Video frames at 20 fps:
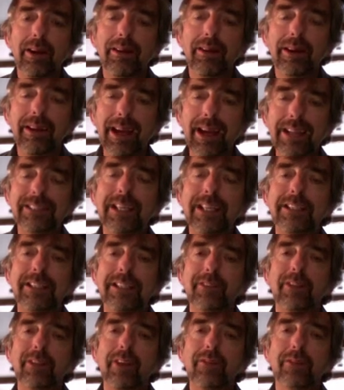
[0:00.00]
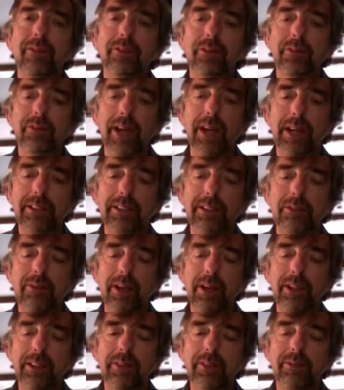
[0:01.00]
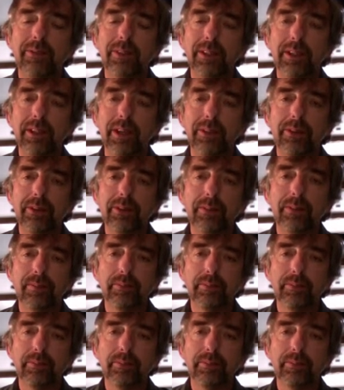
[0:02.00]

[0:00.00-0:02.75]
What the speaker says: excessive levels of taxes relative to the others.